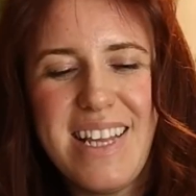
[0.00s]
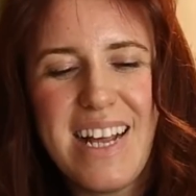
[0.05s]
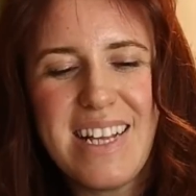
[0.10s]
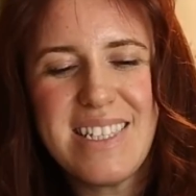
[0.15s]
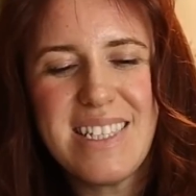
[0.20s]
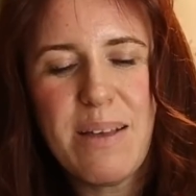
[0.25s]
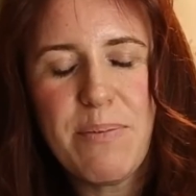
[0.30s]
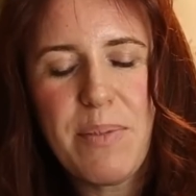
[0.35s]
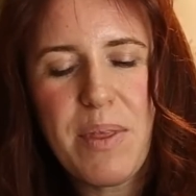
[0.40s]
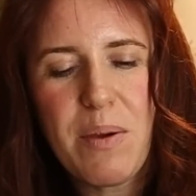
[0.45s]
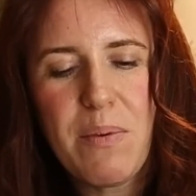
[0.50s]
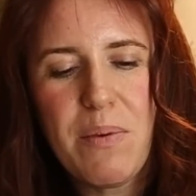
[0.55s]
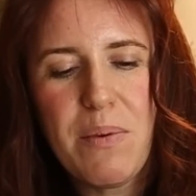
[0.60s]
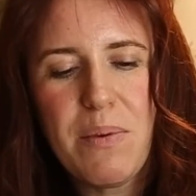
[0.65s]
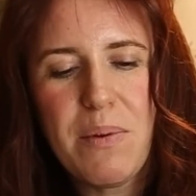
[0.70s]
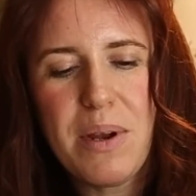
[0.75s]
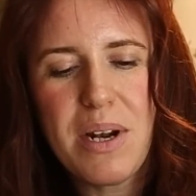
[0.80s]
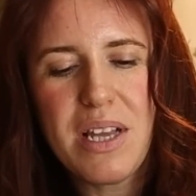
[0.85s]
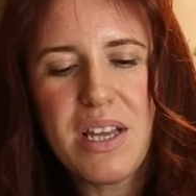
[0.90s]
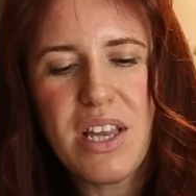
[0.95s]
not something we
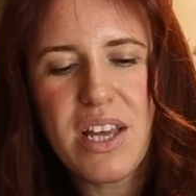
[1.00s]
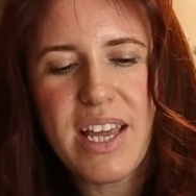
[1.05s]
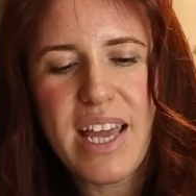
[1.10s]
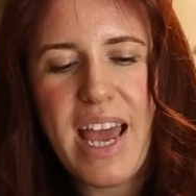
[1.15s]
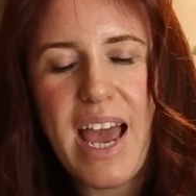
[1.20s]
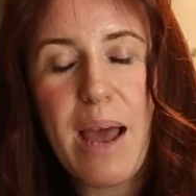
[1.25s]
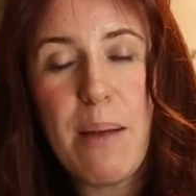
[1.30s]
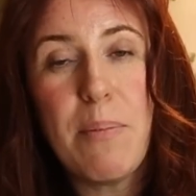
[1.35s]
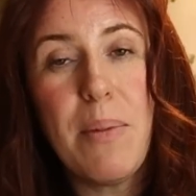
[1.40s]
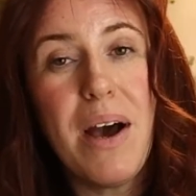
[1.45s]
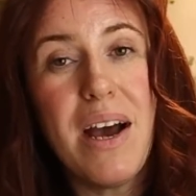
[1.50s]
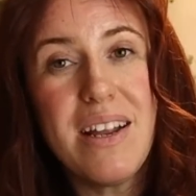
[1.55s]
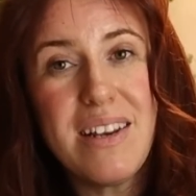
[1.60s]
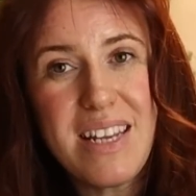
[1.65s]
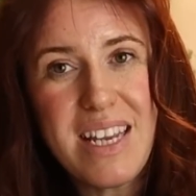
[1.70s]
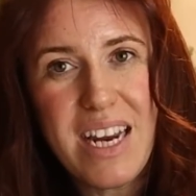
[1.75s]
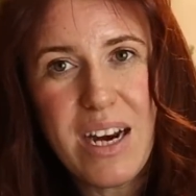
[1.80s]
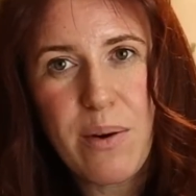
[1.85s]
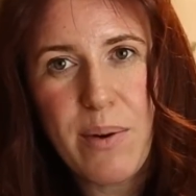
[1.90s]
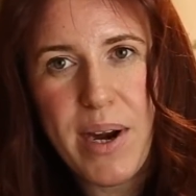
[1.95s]
want to look at, but
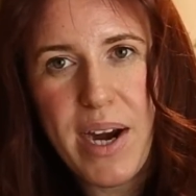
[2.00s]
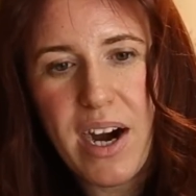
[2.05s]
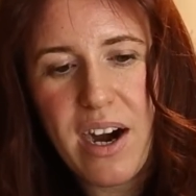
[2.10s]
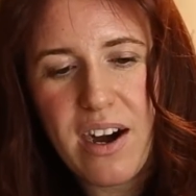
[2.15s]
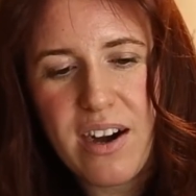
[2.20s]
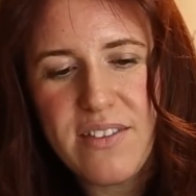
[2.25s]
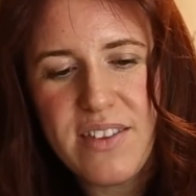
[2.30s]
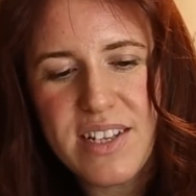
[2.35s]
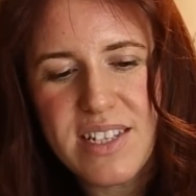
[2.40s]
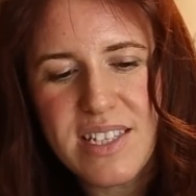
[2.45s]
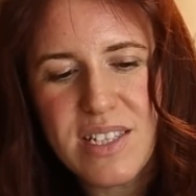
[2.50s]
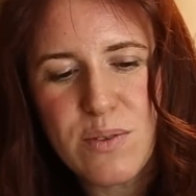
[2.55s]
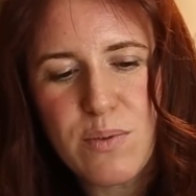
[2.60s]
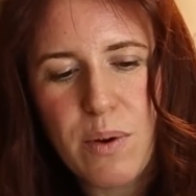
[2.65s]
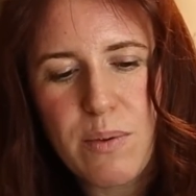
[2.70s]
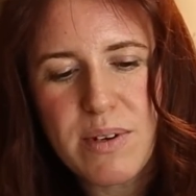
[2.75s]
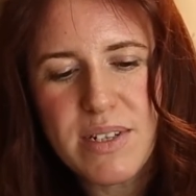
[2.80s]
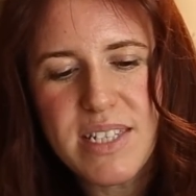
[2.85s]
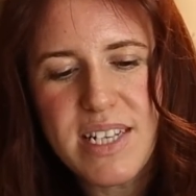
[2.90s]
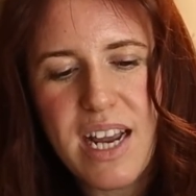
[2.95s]
here we are, and this is
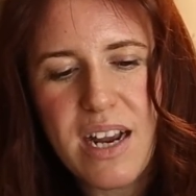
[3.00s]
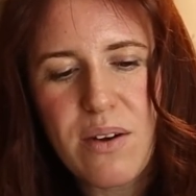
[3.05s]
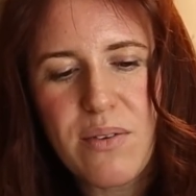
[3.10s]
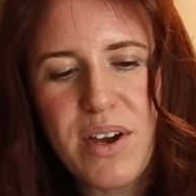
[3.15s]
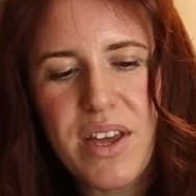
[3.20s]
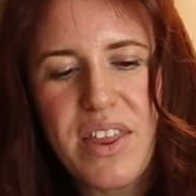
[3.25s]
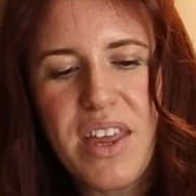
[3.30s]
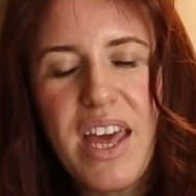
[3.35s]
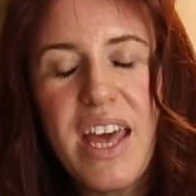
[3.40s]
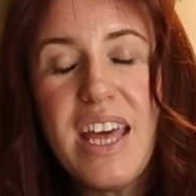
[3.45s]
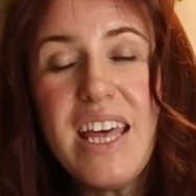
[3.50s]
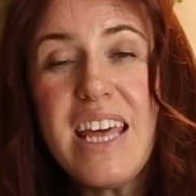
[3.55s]
what we're stuck with.